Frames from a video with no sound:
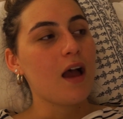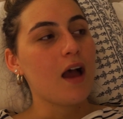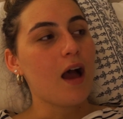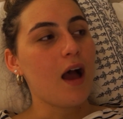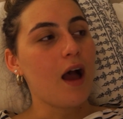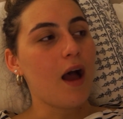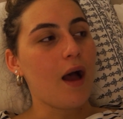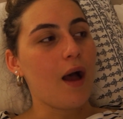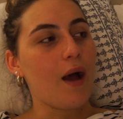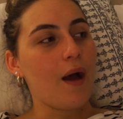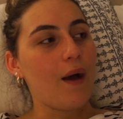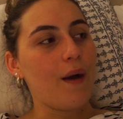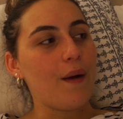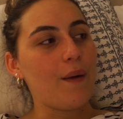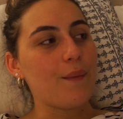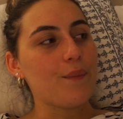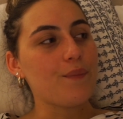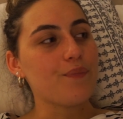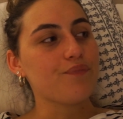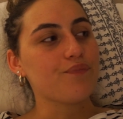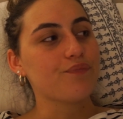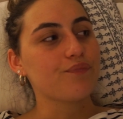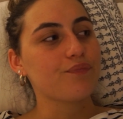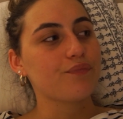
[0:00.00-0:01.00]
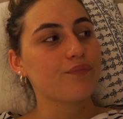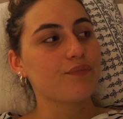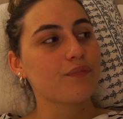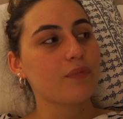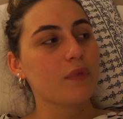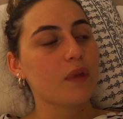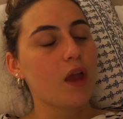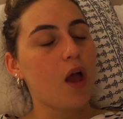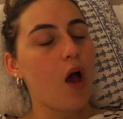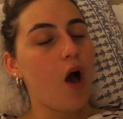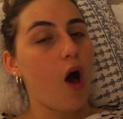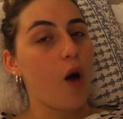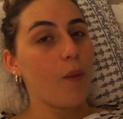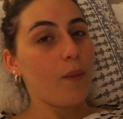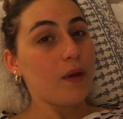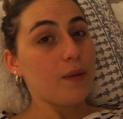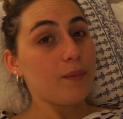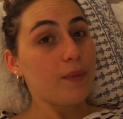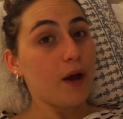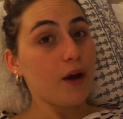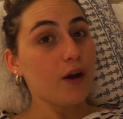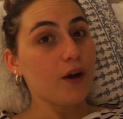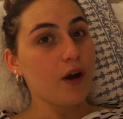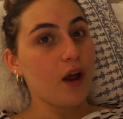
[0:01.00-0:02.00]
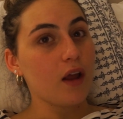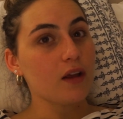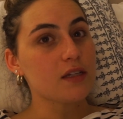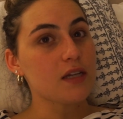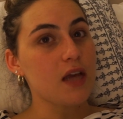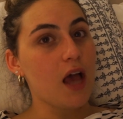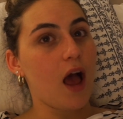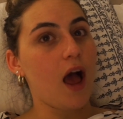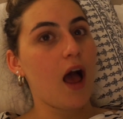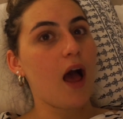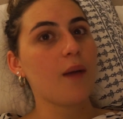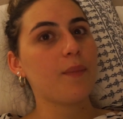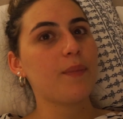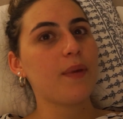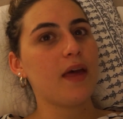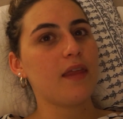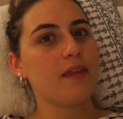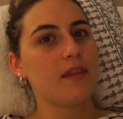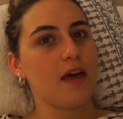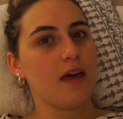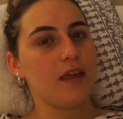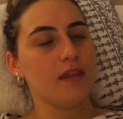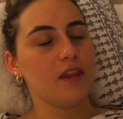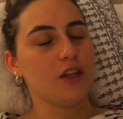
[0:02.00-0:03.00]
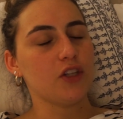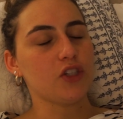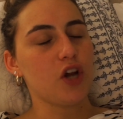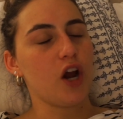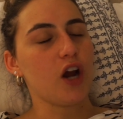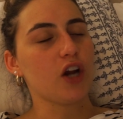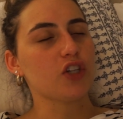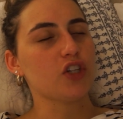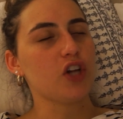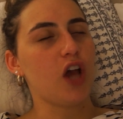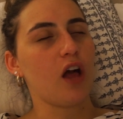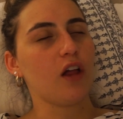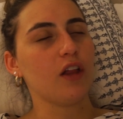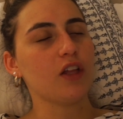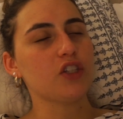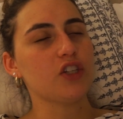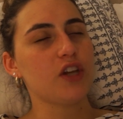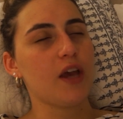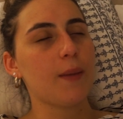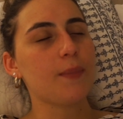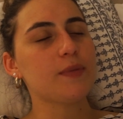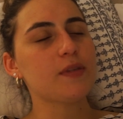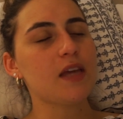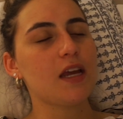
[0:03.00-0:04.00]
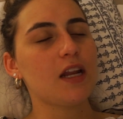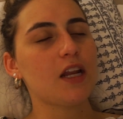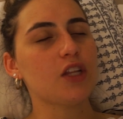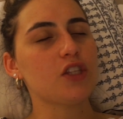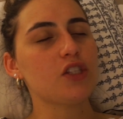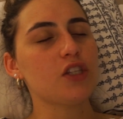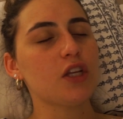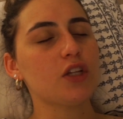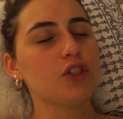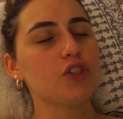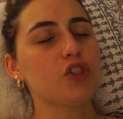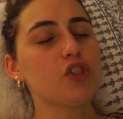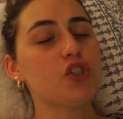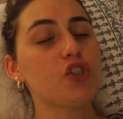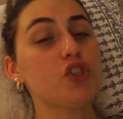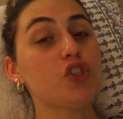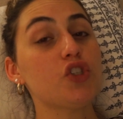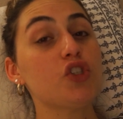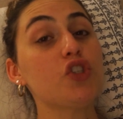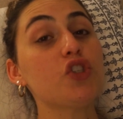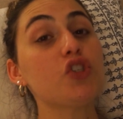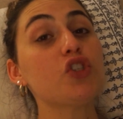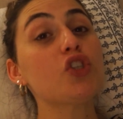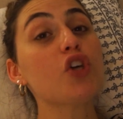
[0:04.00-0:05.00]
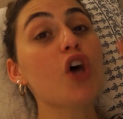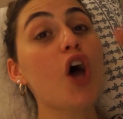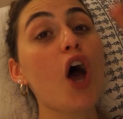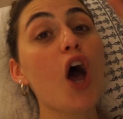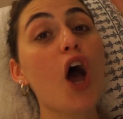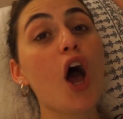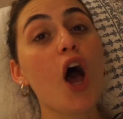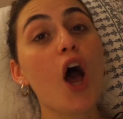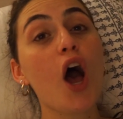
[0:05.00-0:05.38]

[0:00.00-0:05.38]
almond butter on top, and then the dark chocolate chips, and it's so